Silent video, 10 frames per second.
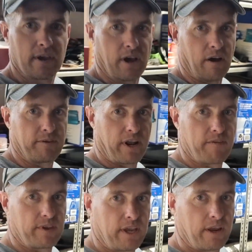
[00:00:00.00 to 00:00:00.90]
I've got
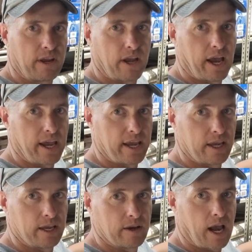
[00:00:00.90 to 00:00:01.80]
over here
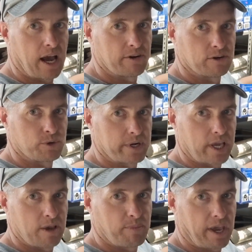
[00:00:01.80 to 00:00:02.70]
a 120
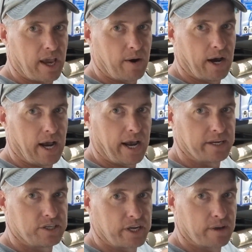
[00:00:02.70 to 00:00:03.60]
amp hour
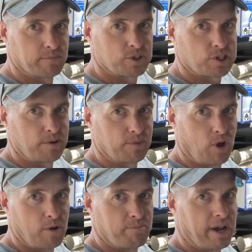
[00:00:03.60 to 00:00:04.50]
AGM
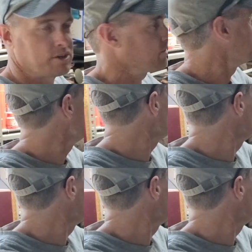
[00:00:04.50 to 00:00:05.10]
slimline battery